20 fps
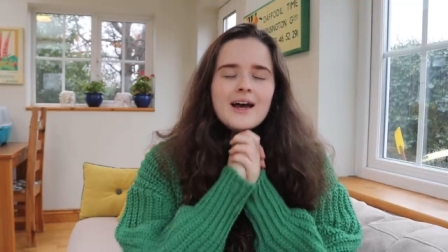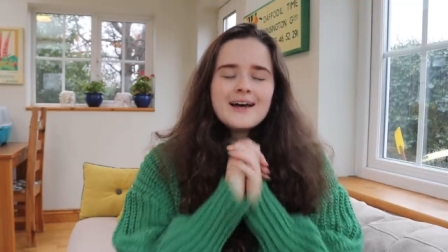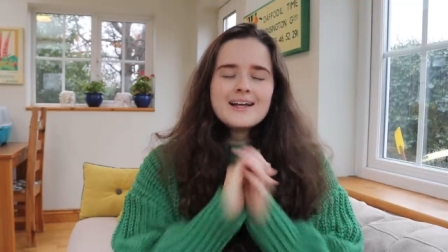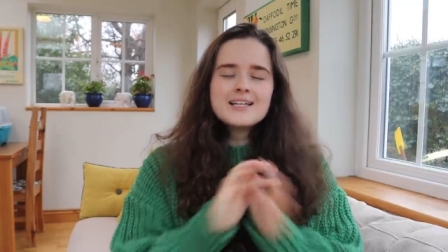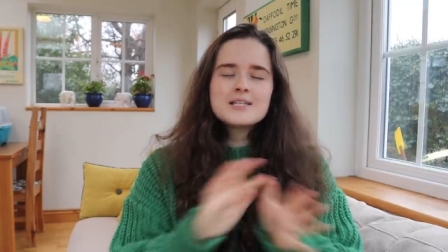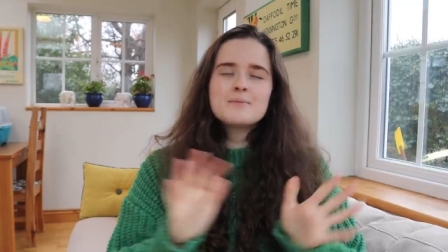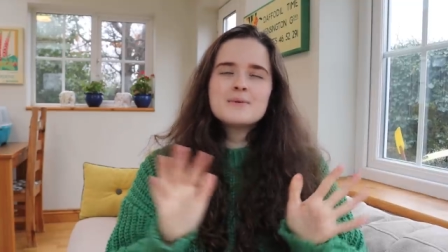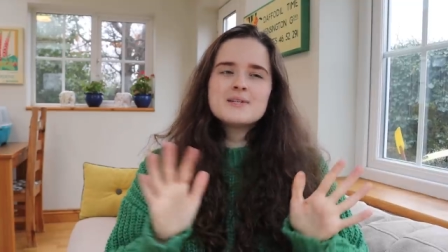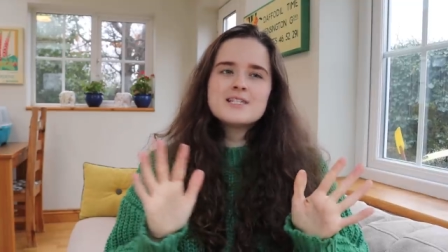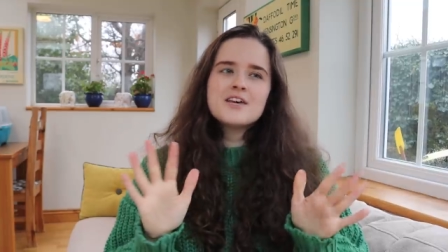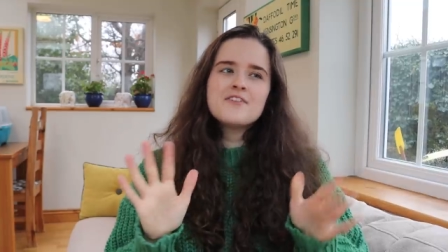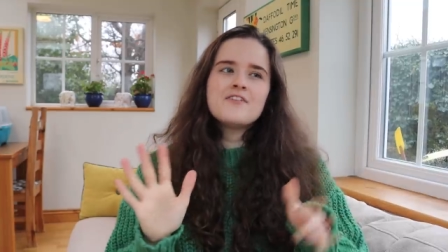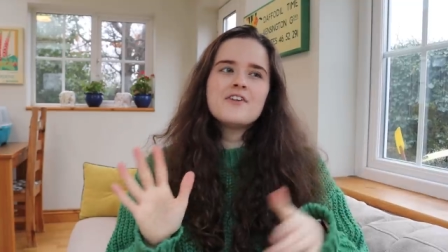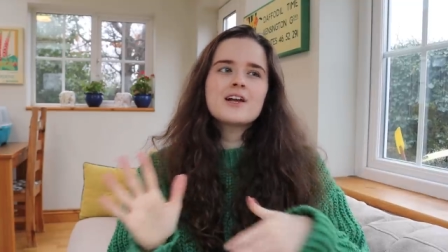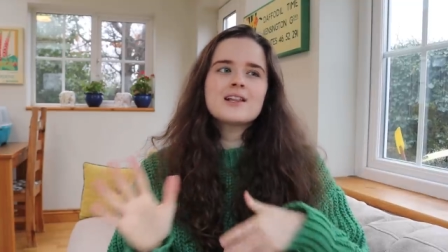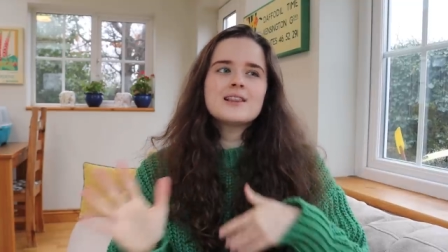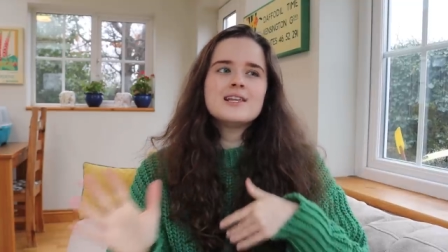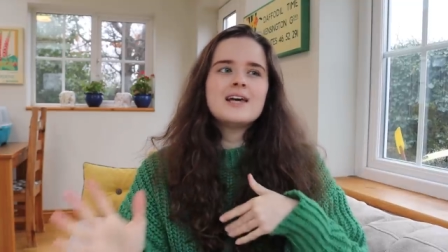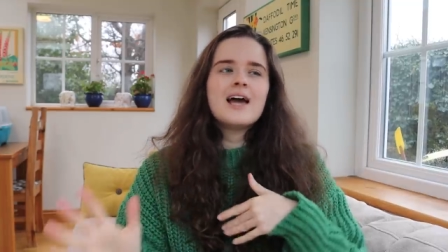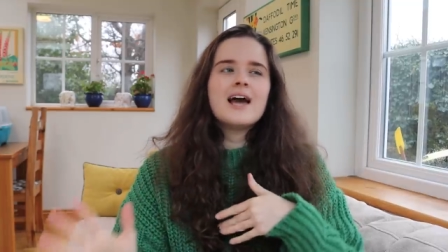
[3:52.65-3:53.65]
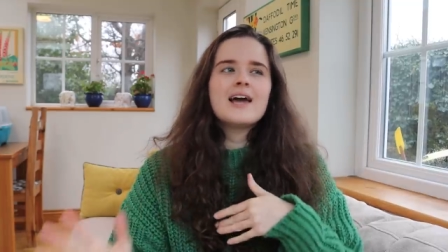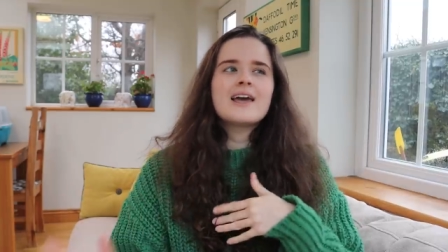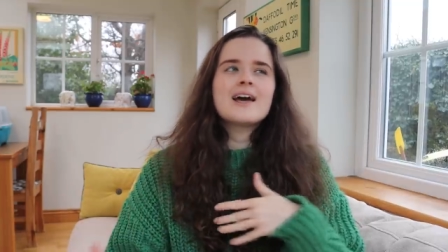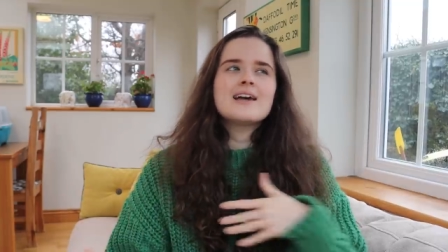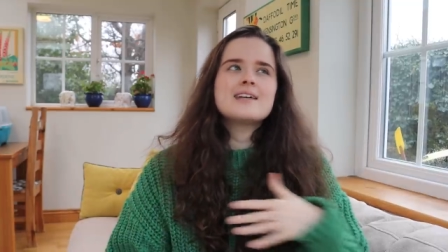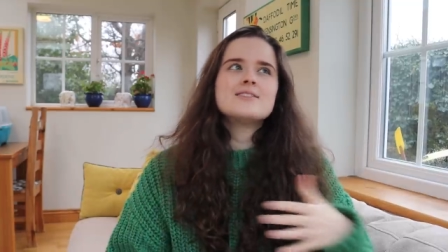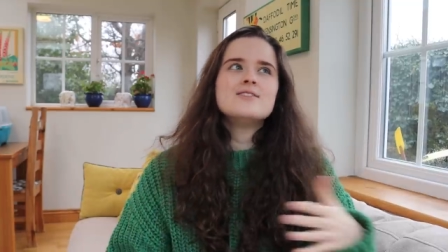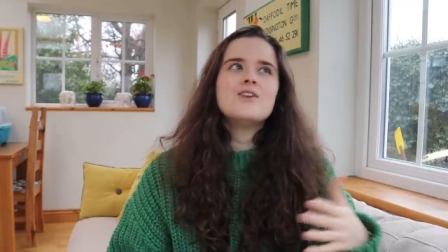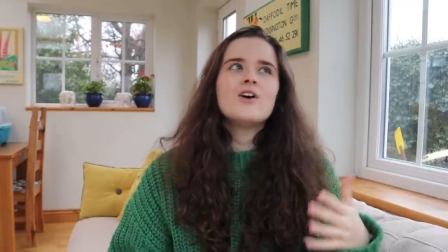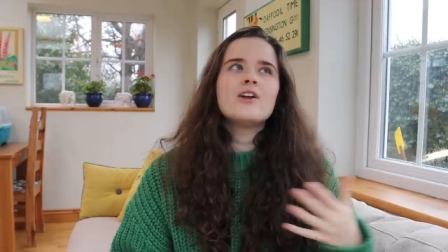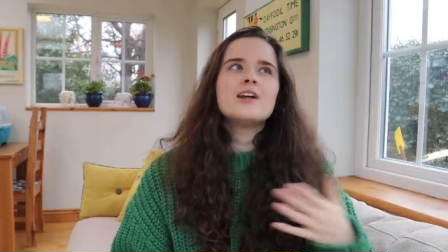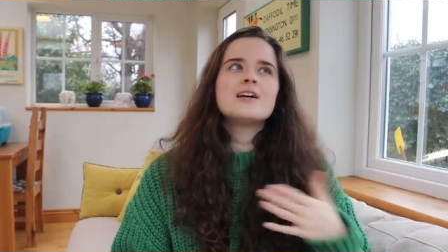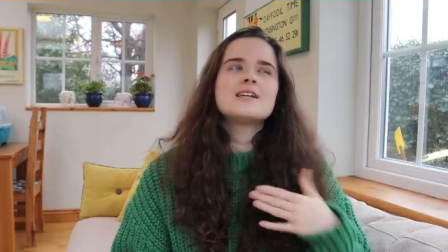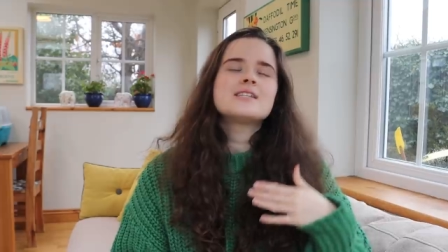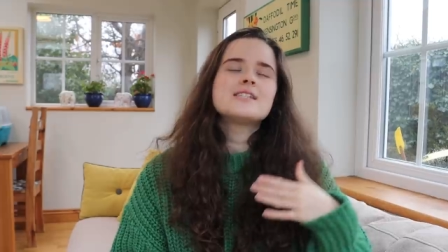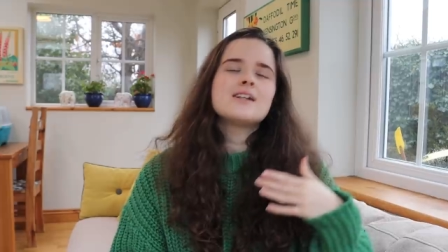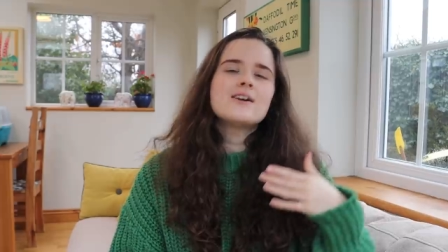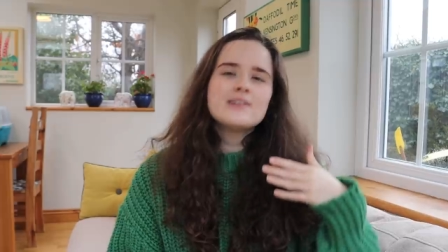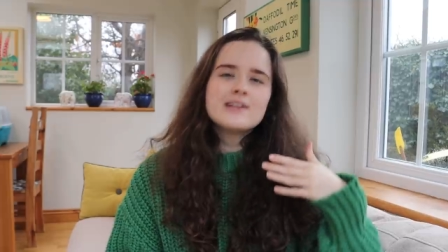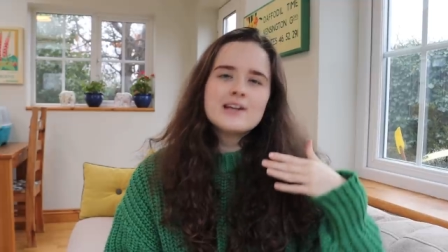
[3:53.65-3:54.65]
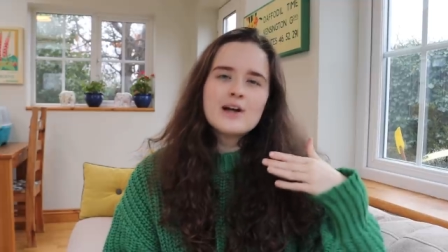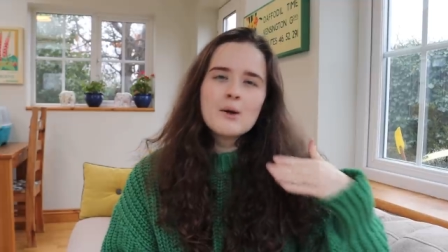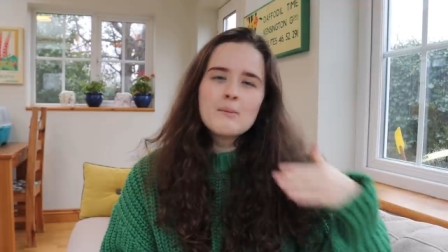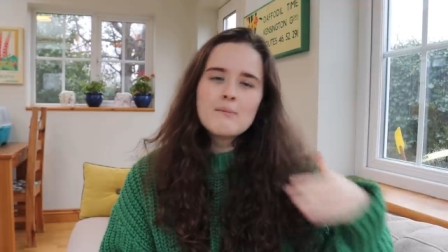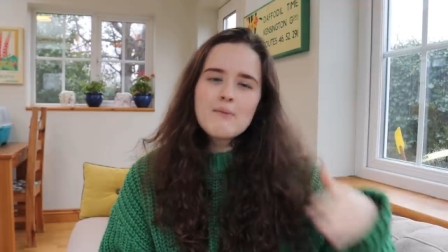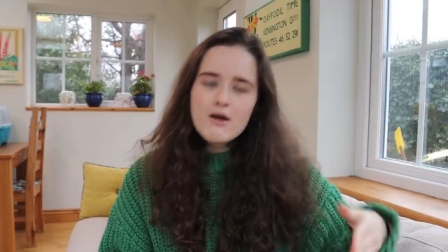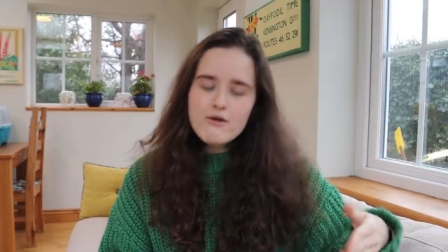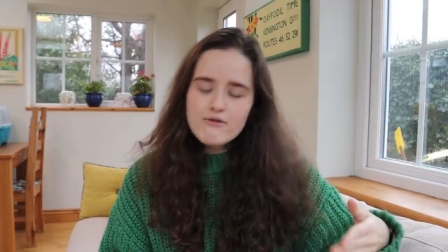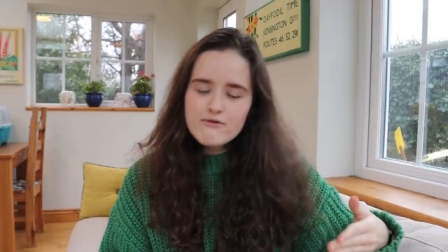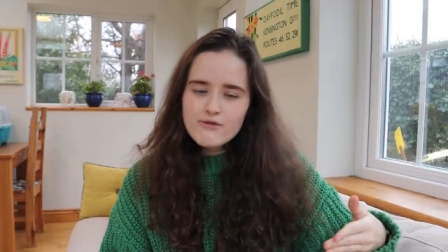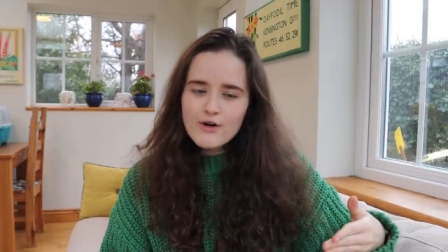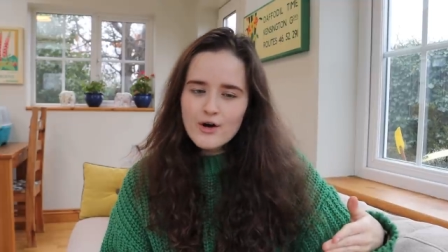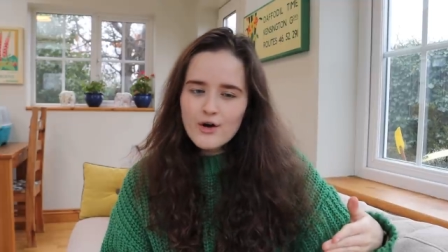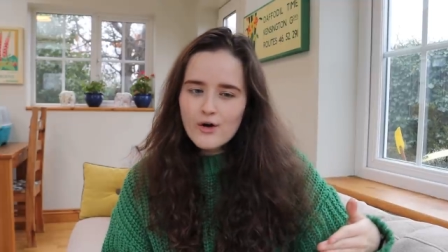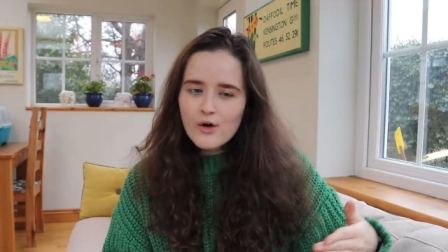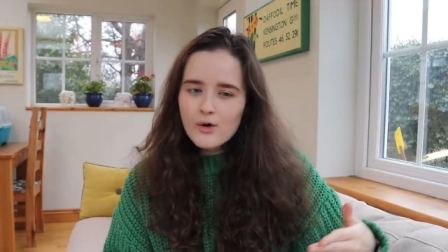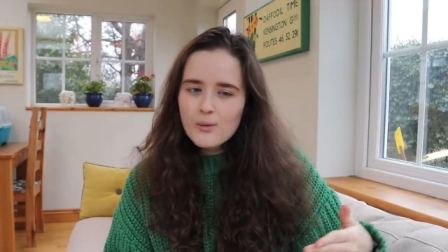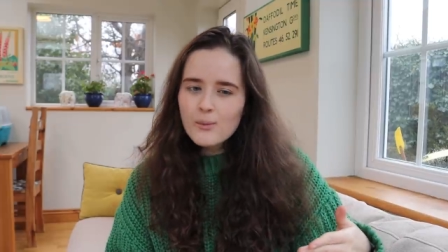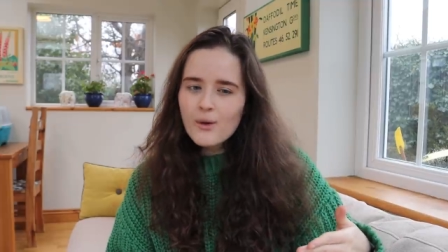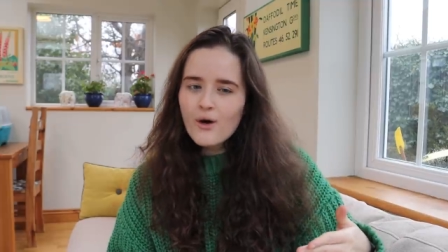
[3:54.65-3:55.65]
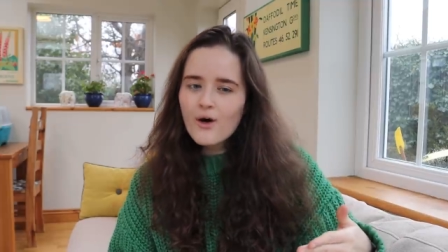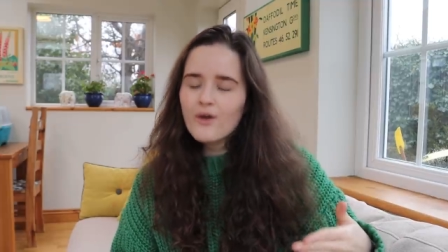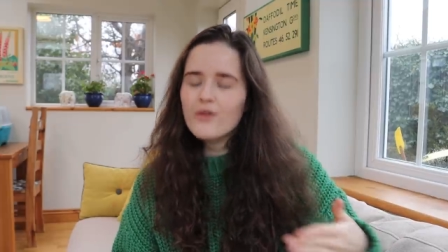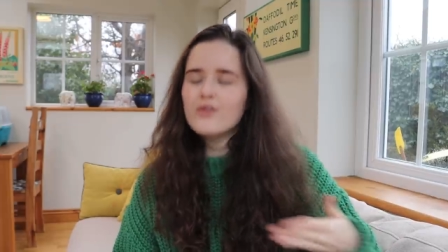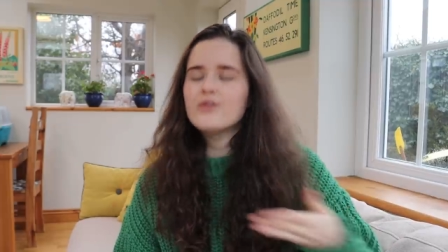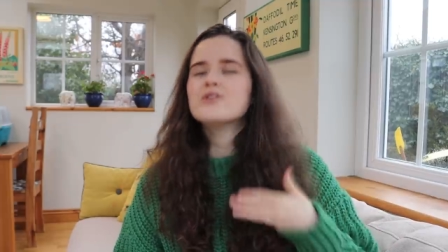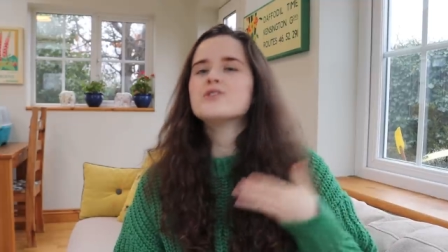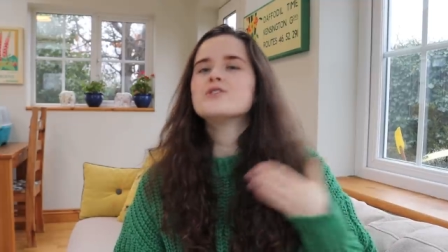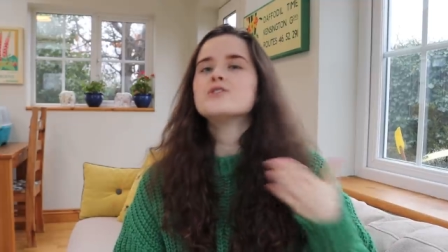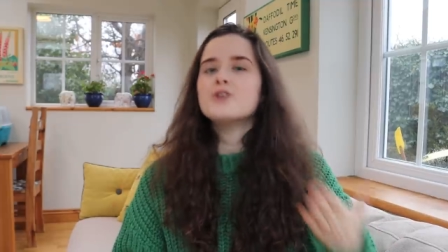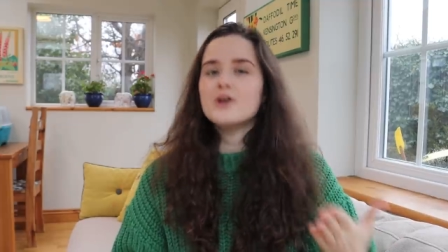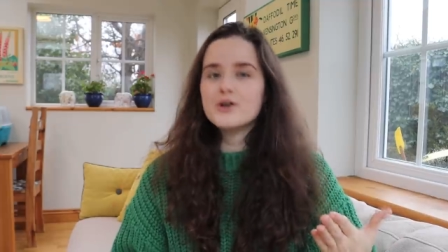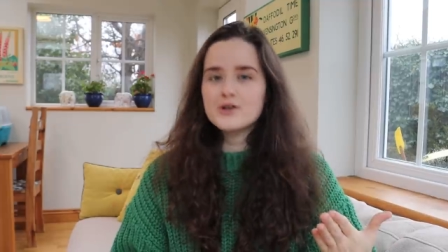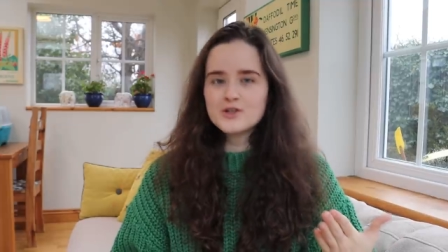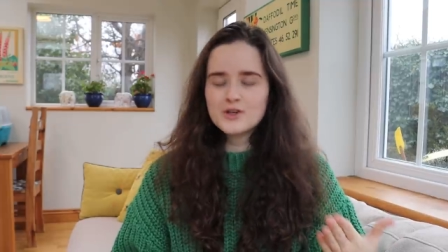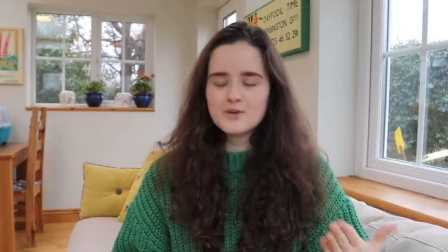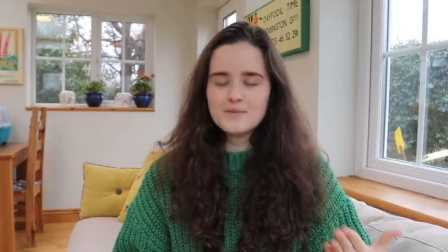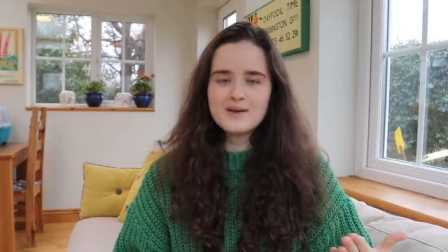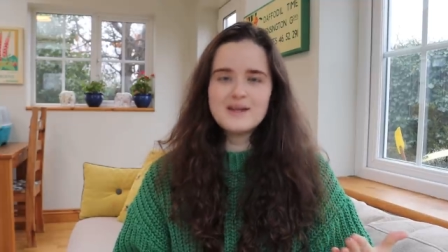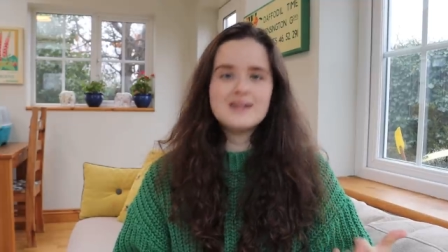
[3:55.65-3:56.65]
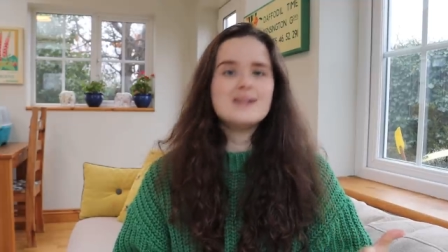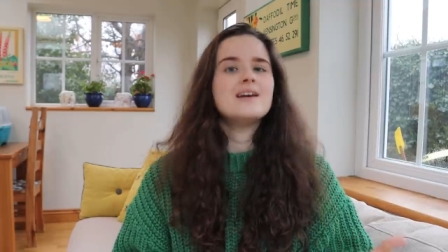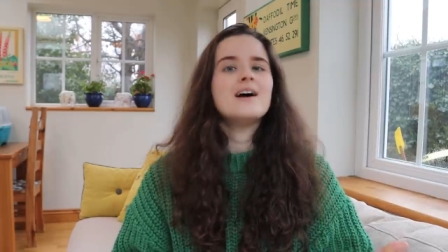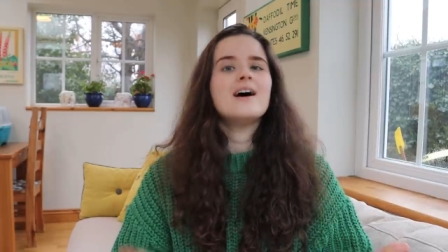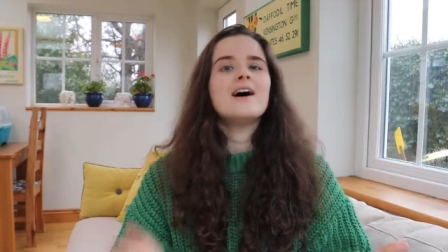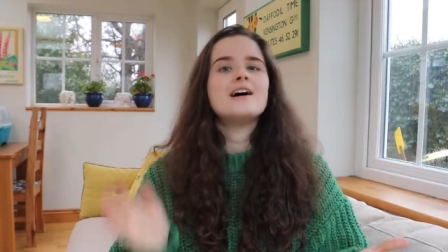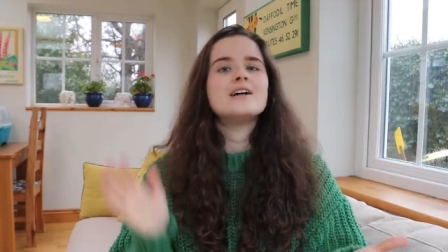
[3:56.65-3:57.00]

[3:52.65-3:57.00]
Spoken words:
And specifically, I guess, not necessarily on my phone, but on social media.